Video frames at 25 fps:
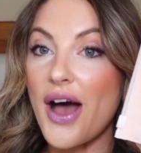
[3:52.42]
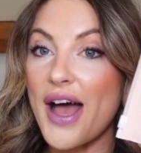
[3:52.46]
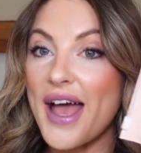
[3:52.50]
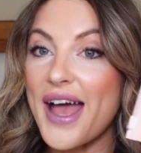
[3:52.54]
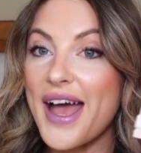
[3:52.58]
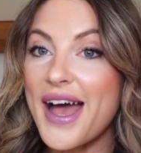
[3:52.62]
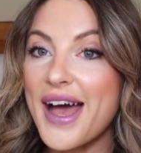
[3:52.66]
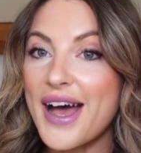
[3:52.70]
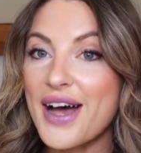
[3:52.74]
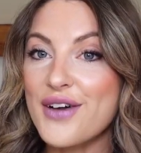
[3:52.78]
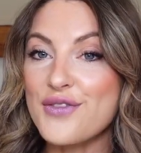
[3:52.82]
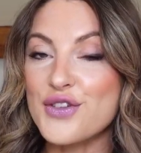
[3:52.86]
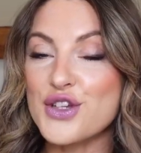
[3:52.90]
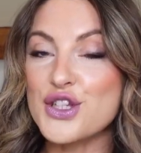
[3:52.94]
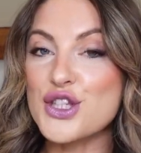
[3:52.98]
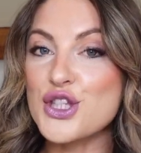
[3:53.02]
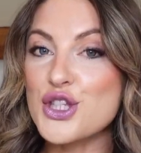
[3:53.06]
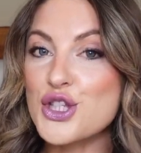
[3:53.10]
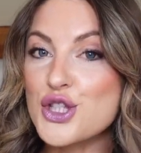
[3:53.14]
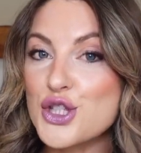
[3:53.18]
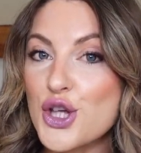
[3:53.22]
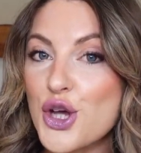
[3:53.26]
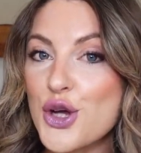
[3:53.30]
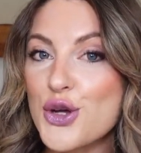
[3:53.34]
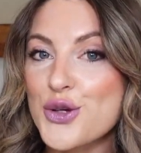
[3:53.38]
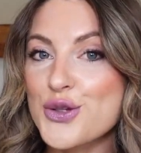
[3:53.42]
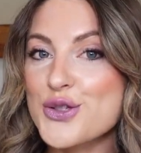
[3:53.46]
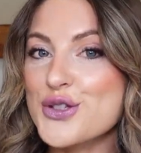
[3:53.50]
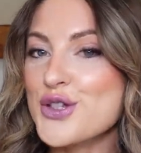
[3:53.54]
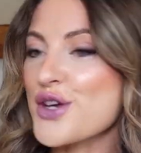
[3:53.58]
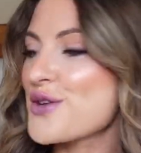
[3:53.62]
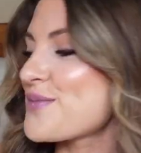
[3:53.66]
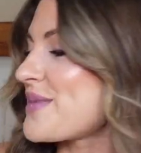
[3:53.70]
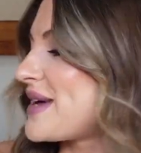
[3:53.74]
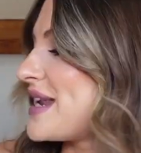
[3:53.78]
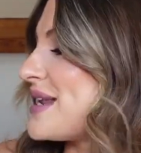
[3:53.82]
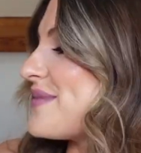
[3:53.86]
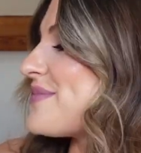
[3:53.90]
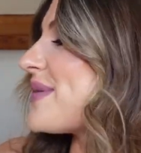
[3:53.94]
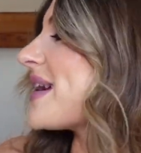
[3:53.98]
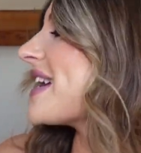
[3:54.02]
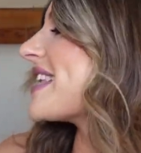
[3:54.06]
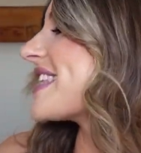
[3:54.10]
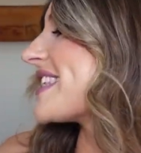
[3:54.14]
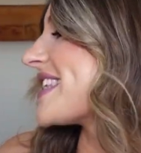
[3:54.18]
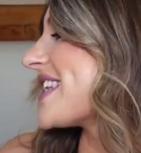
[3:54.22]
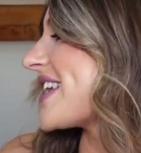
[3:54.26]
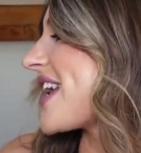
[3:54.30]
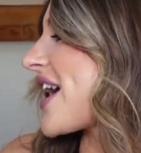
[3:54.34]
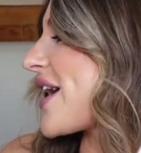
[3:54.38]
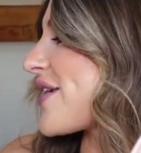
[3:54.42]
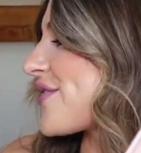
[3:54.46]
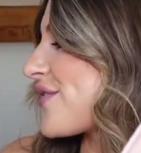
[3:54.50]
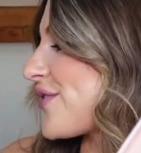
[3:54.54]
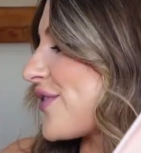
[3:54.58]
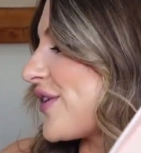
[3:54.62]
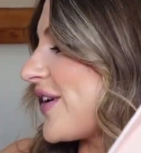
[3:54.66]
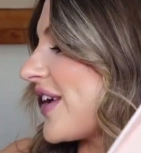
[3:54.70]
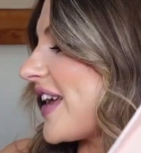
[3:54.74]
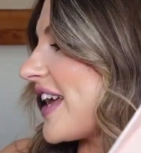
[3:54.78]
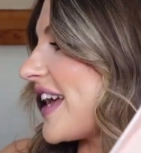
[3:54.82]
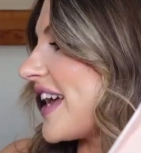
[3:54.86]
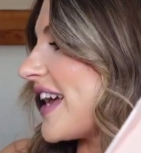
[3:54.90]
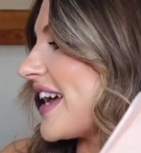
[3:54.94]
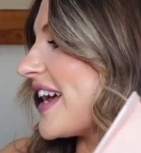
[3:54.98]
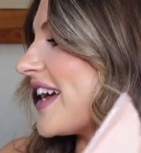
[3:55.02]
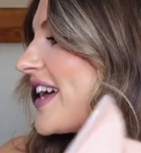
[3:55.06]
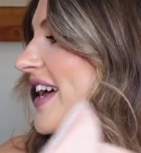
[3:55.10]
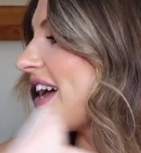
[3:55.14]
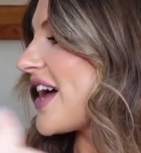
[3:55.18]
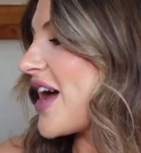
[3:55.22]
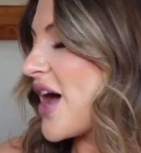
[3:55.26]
I have so many bits to get through here.